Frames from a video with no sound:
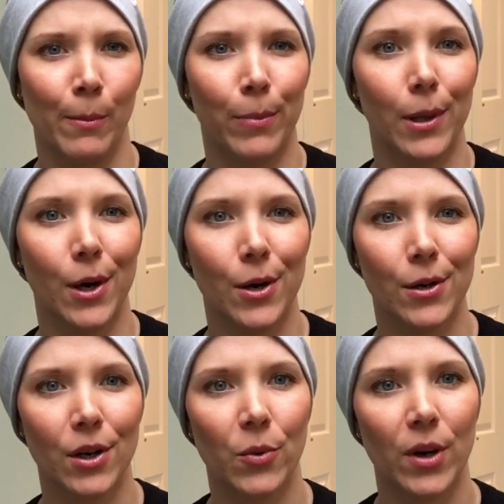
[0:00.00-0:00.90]

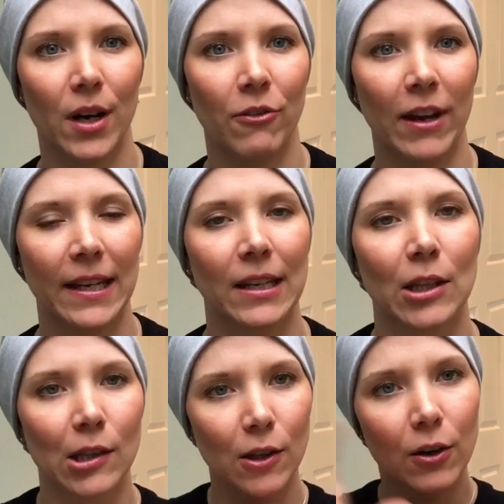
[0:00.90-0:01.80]
blog where I write
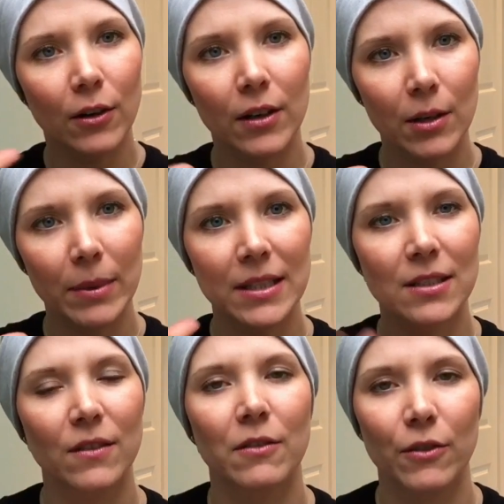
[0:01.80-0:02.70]
longer bits
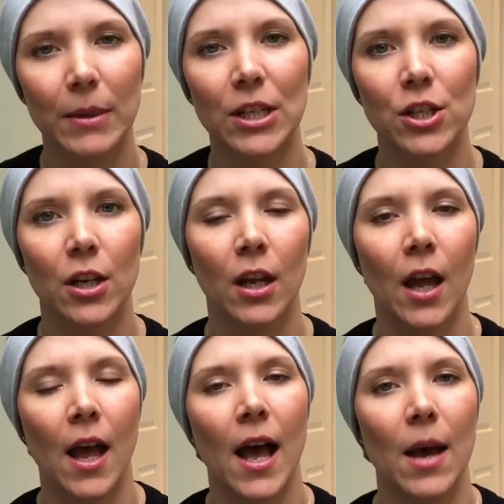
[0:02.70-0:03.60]
of information
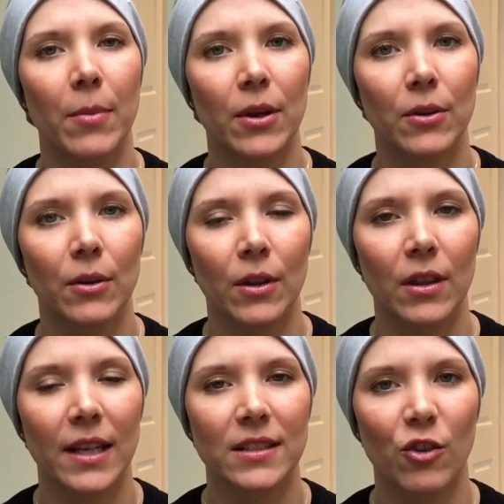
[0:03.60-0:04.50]
about
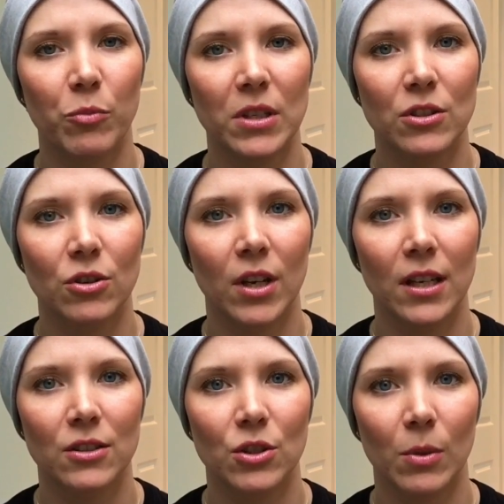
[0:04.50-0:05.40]
things I've been doing
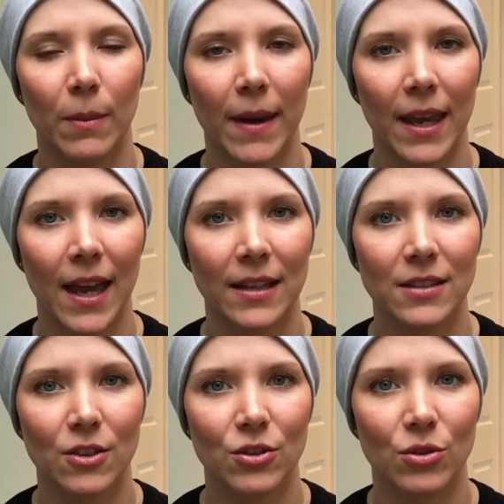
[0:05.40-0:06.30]
to do with my
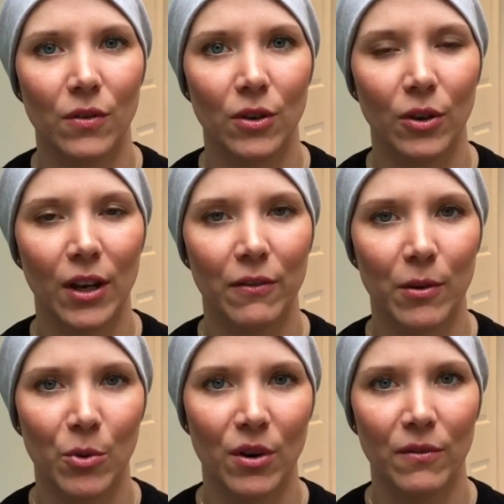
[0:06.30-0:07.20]
cancer. So if you're looking for
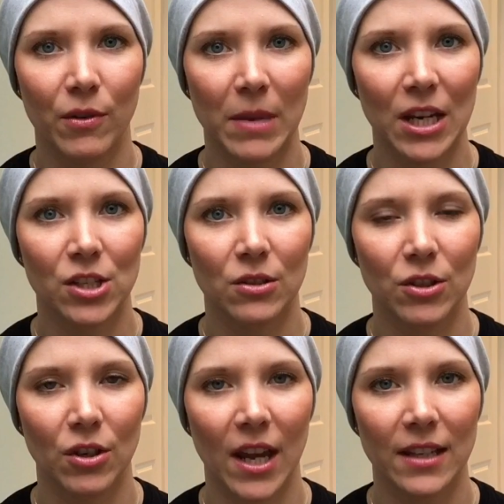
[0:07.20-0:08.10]
more information on
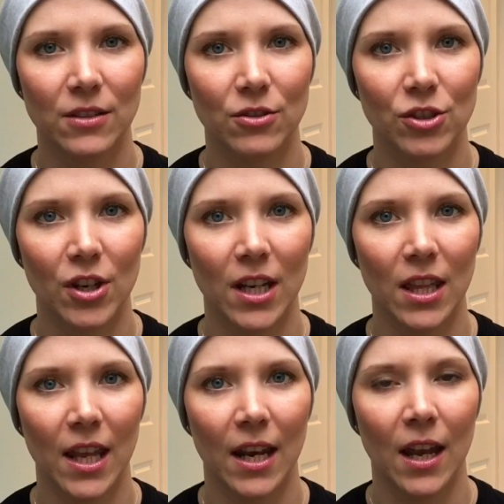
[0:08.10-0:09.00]
your cancer journey,
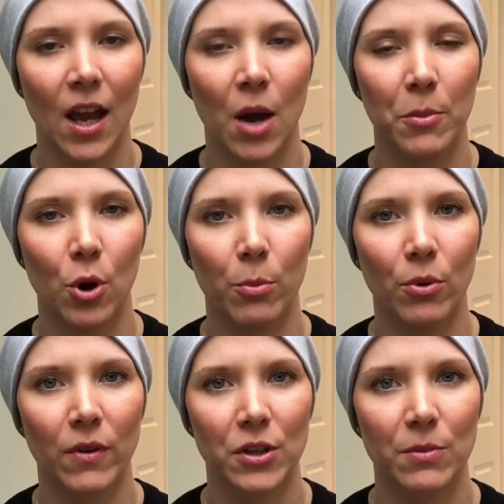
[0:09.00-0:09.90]
then pop
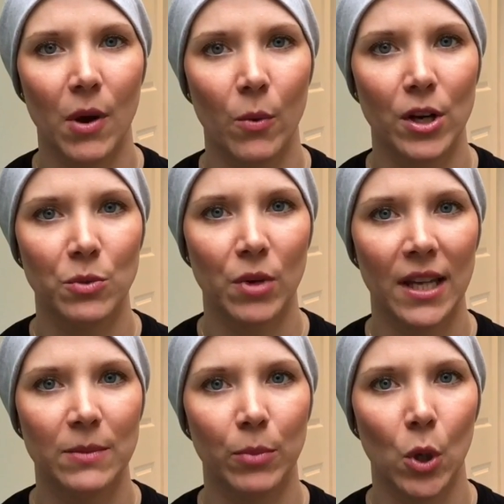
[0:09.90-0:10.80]
over to my
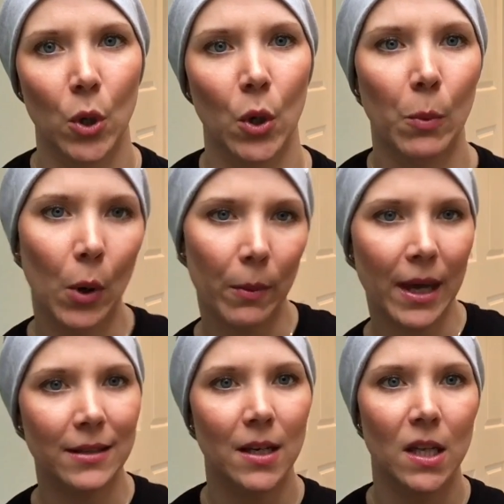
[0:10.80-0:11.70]
WordPress blog. I'll pop
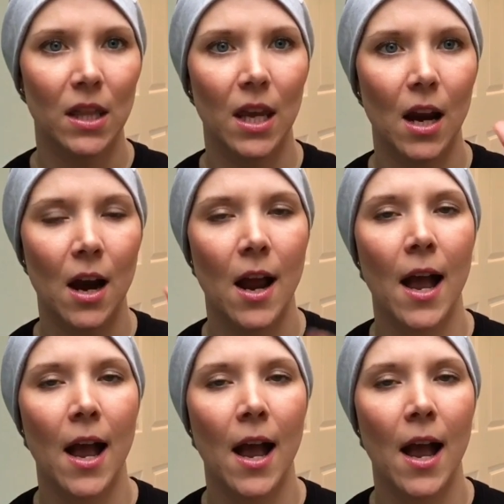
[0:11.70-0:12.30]
that down there.